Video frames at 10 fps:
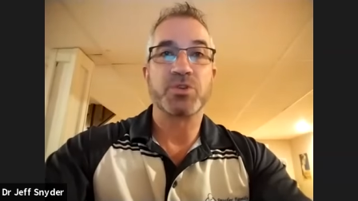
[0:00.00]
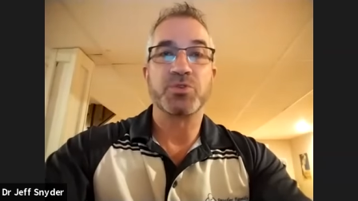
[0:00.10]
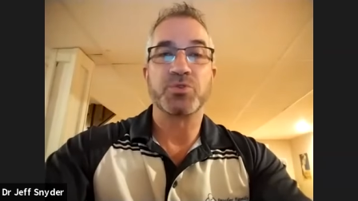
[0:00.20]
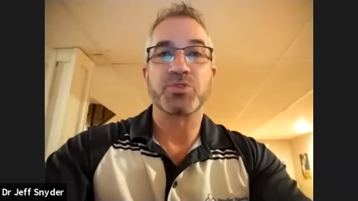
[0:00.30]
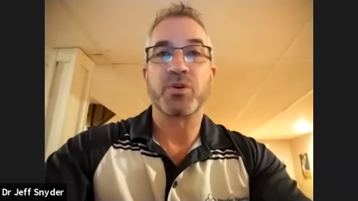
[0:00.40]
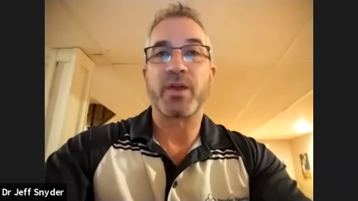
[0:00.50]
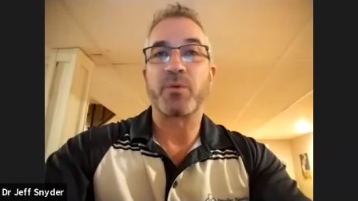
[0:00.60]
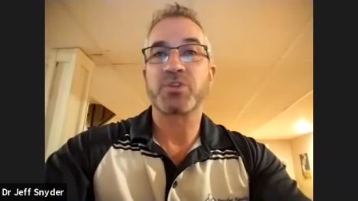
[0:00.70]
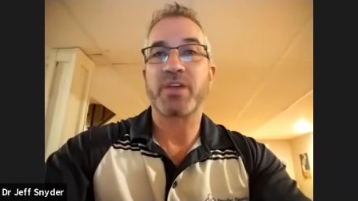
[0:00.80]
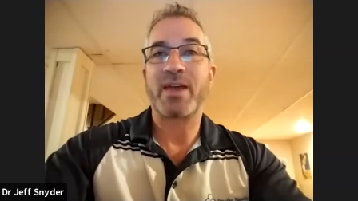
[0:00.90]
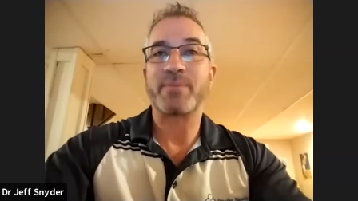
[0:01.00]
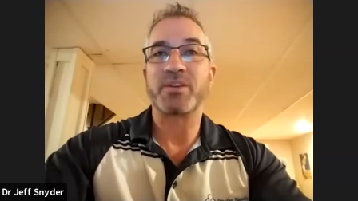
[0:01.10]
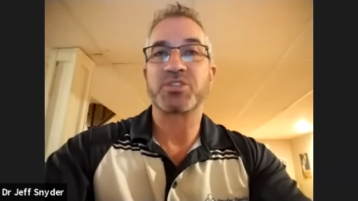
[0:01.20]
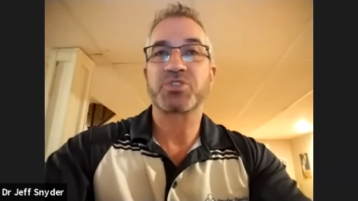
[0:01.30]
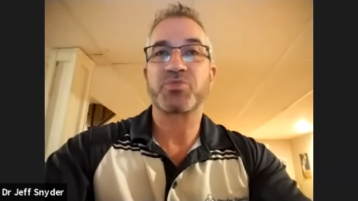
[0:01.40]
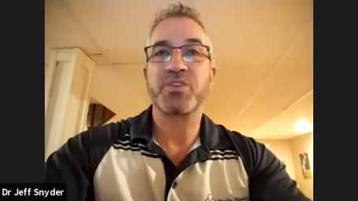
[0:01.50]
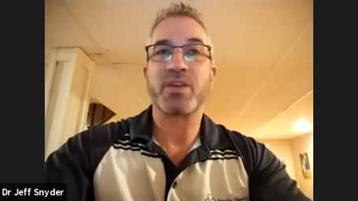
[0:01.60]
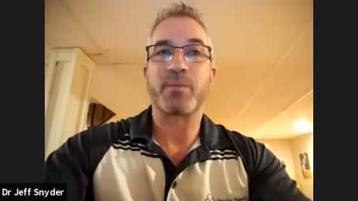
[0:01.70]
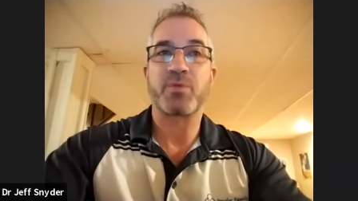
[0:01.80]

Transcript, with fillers: can do so and i wish i had my screen up